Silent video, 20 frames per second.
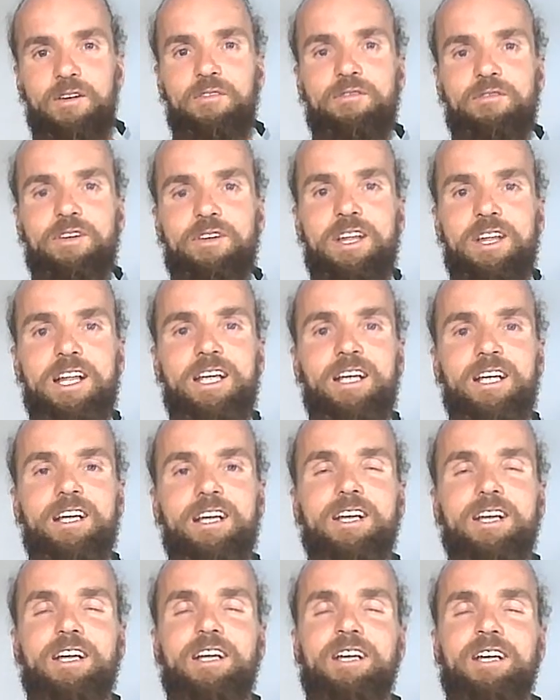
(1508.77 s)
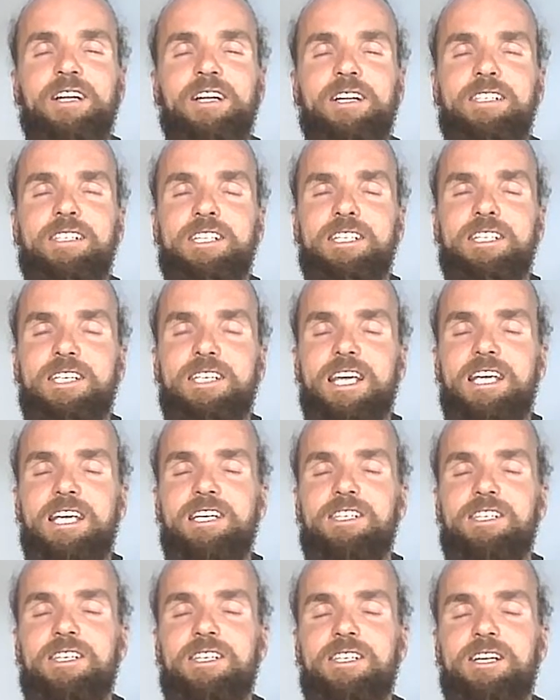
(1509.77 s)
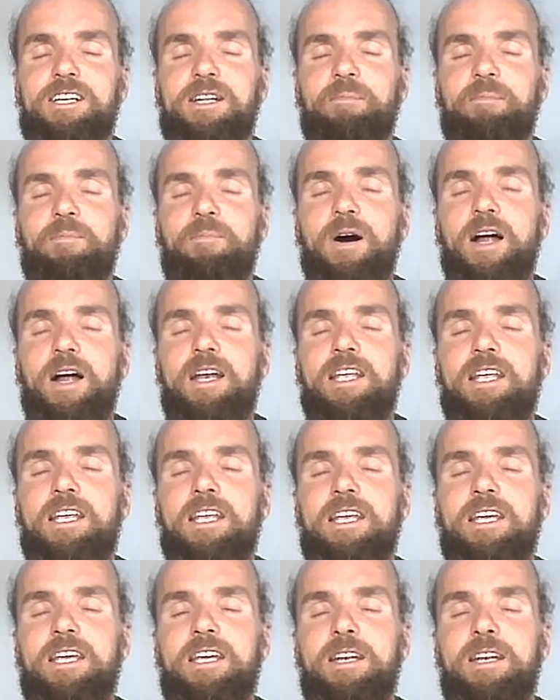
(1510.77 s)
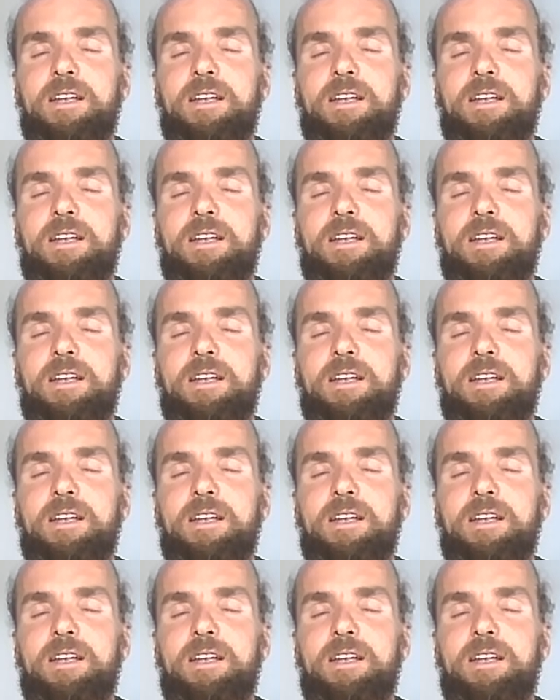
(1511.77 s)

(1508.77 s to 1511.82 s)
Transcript: Feeling the sensations on the body.